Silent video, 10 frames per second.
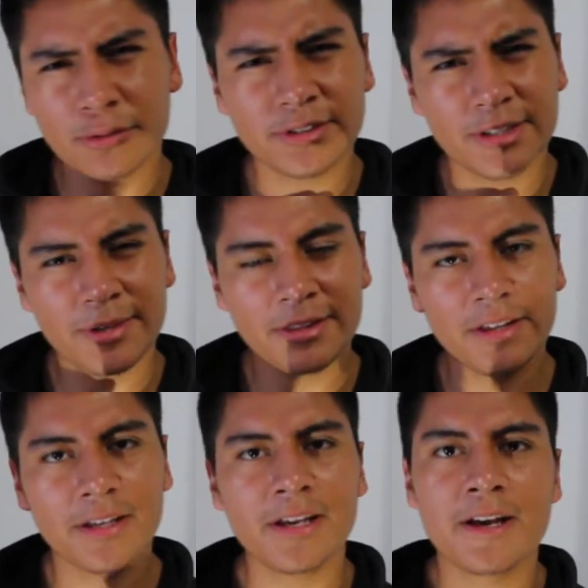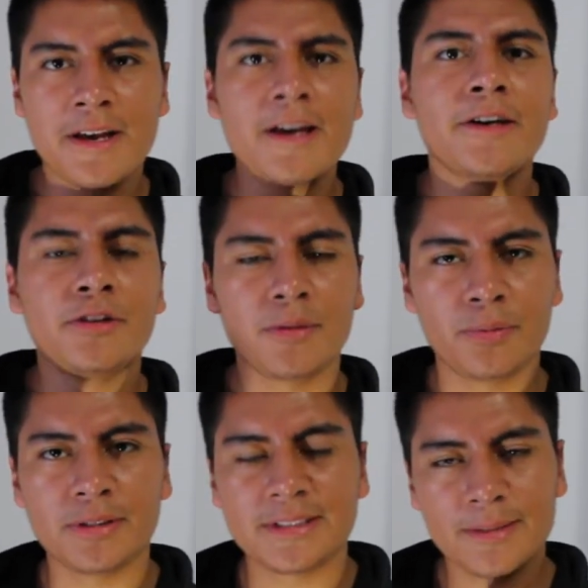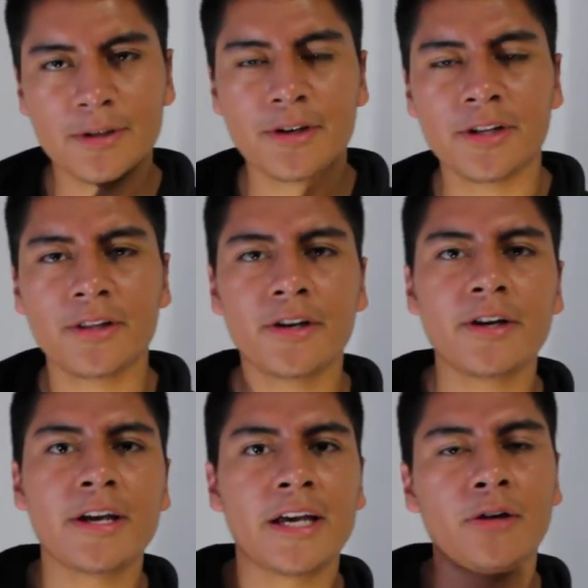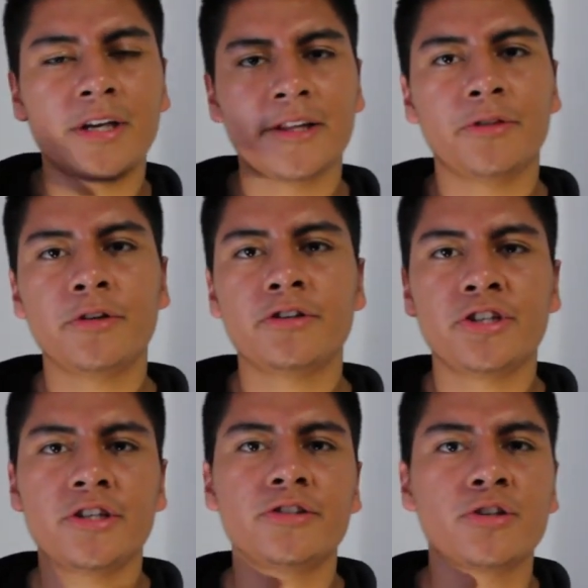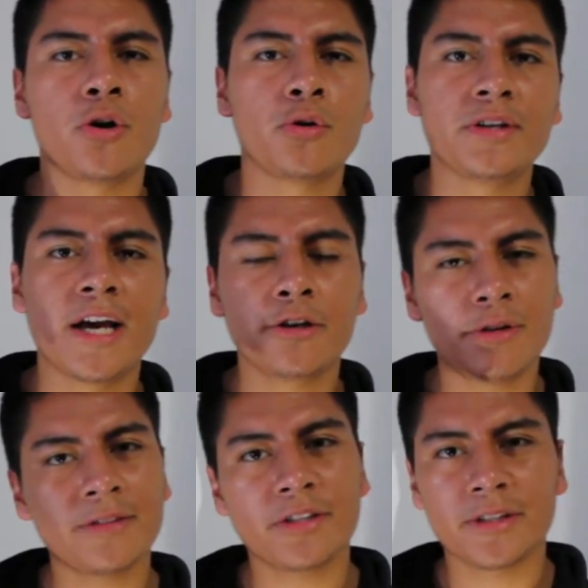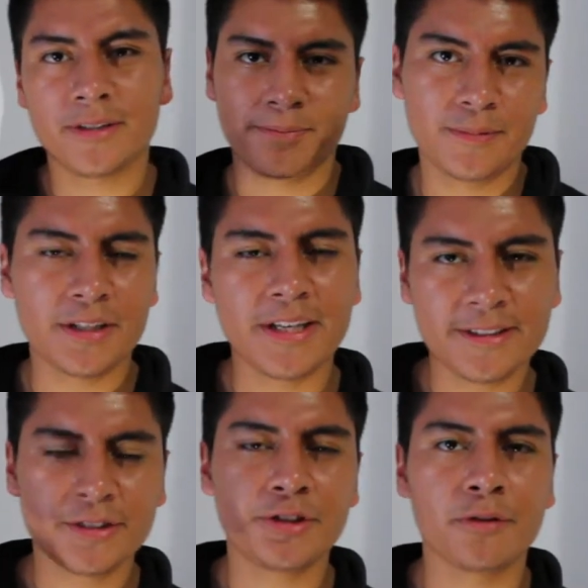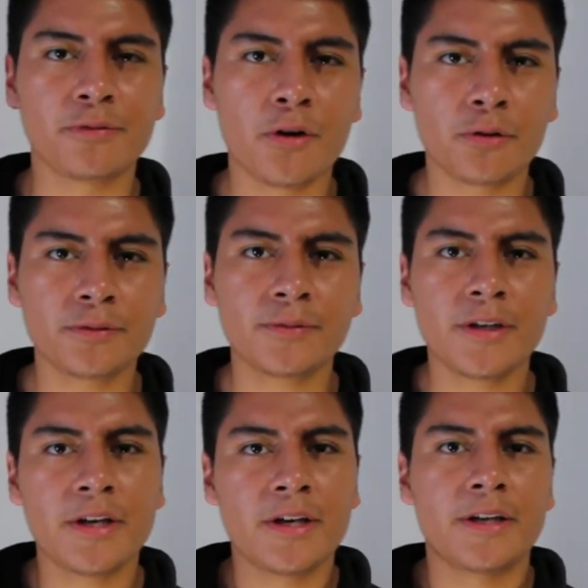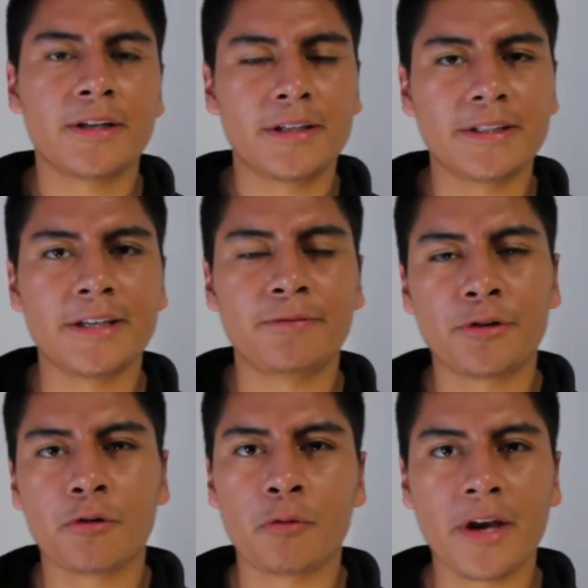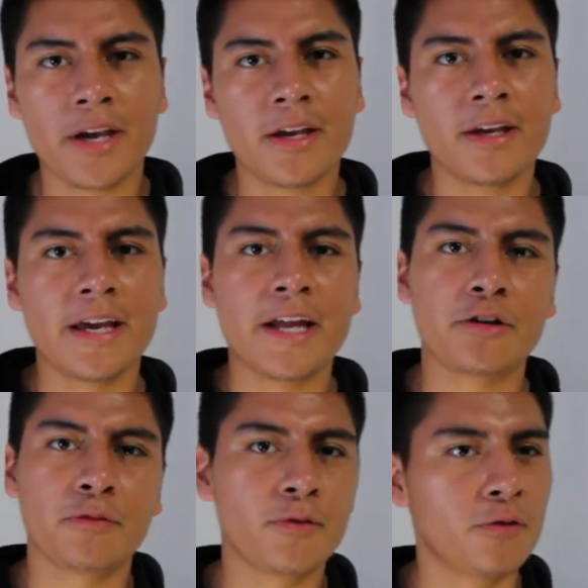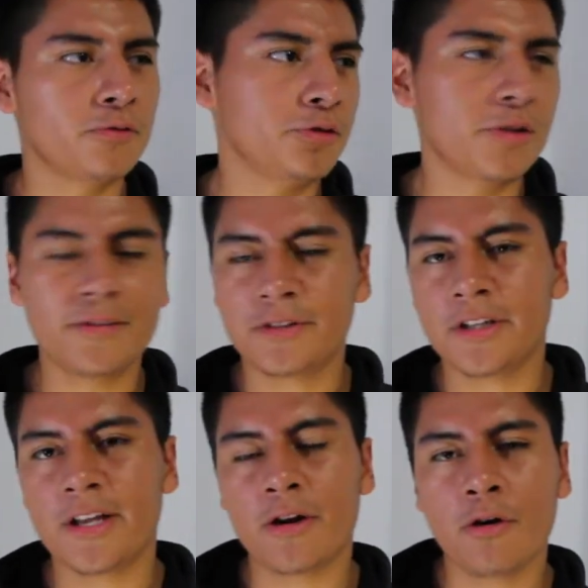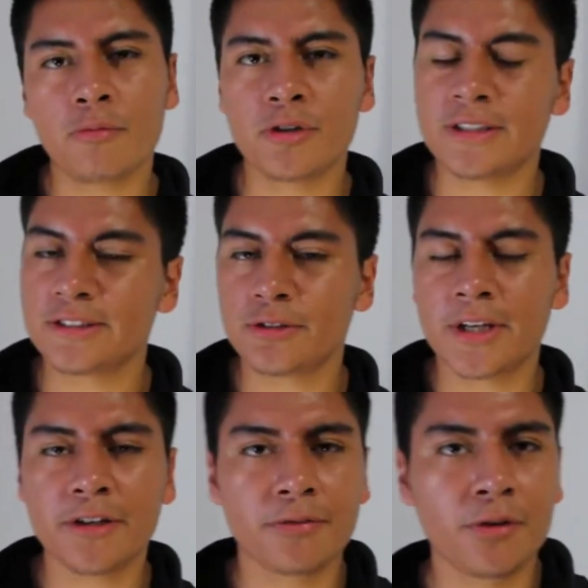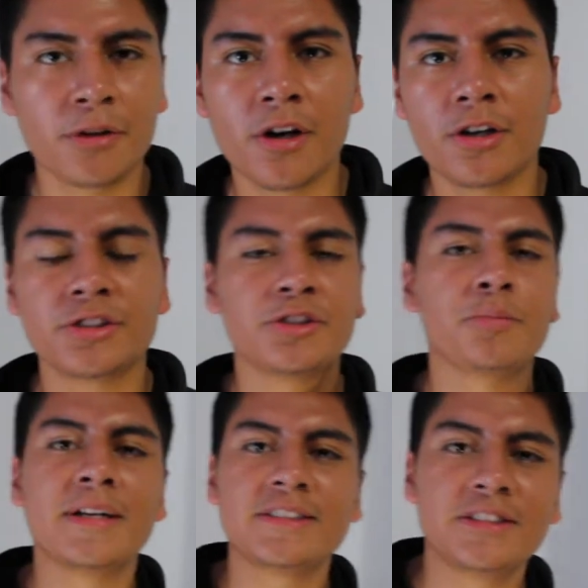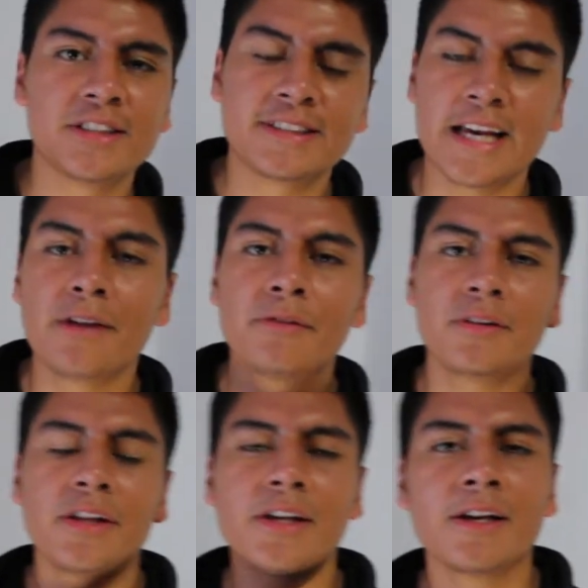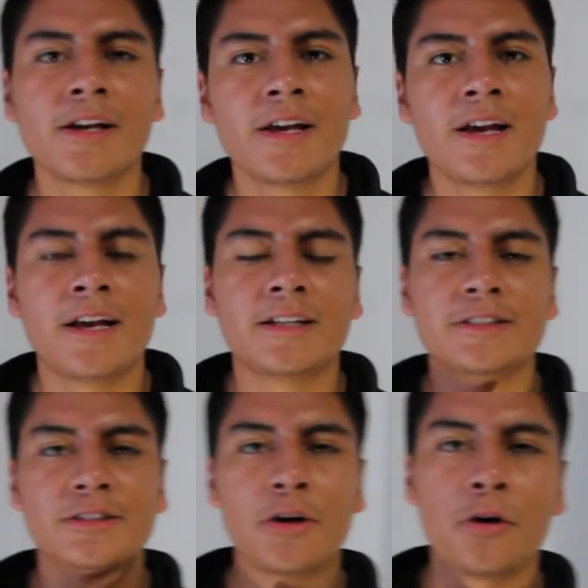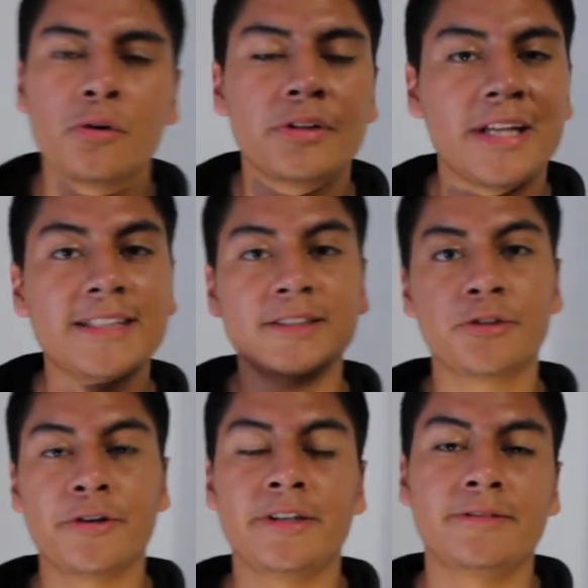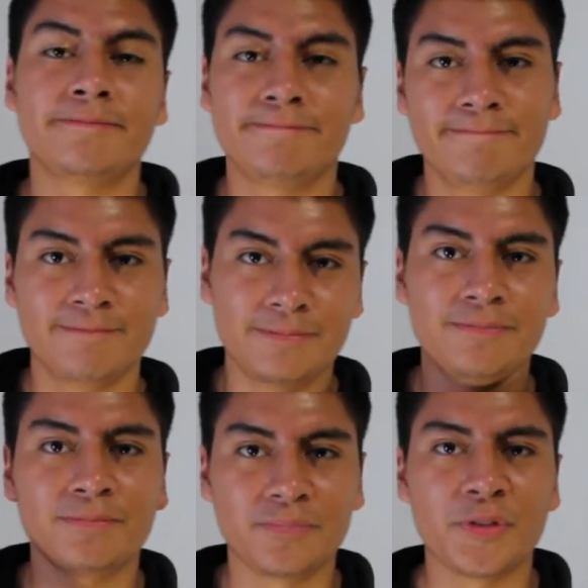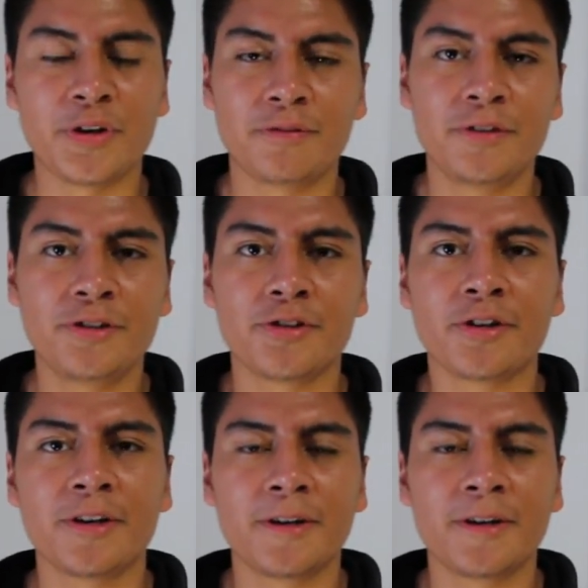SIM, I think. You can put a SIM card in there, it'll get 3G, so now you don't have to connect it to your phone. If you're away and you left it at home, you can still get your phone calls, your messages, everything. So that's a great feature.